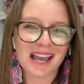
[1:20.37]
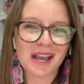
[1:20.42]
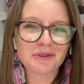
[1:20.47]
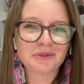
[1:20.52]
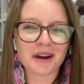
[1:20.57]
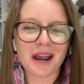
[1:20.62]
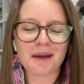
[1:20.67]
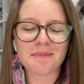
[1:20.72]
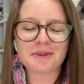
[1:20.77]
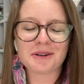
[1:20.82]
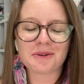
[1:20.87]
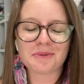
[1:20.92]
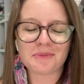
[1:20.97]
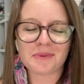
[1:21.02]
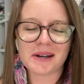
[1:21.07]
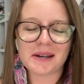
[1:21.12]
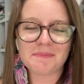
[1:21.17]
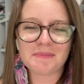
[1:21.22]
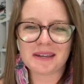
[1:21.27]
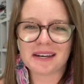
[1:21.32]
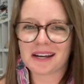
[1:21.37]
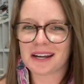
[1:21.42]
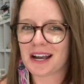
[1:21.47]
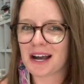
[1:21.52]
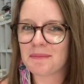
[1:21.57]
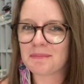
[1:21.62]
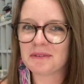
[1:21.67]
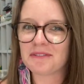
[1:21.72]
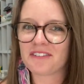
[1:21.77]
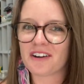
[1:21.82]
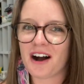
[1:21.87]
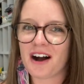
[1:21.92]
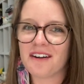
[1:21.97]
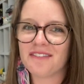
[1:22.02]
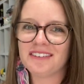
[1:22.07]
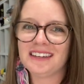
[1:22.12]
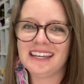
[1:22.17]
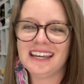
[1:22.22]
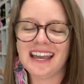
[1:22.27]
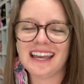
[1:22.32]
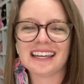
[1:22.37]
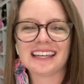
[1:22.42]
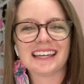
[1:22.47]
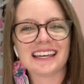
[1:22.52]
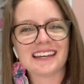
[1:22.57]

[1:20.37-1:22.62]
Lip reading: grab your whip and a cup of coffee and